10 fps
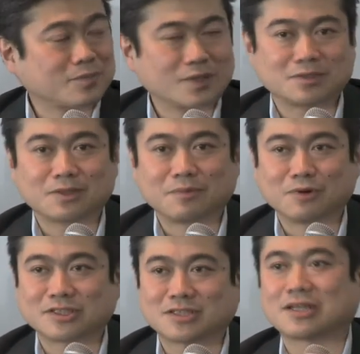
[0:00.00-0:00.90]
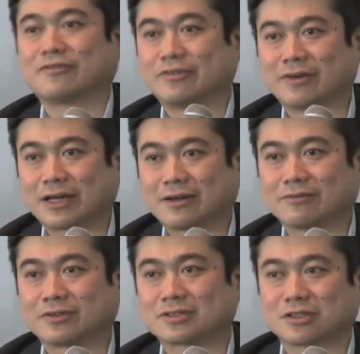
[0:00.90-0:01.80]
So the more stuff you
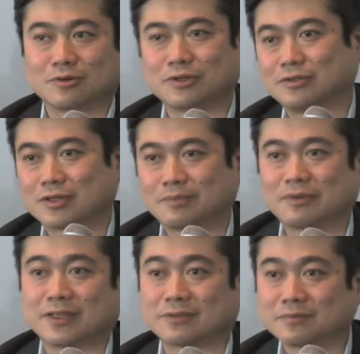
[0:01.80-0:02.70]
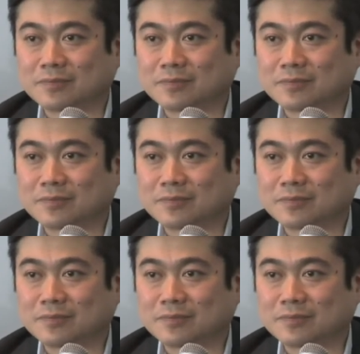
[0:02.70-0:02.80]
have, the slower you can pivot.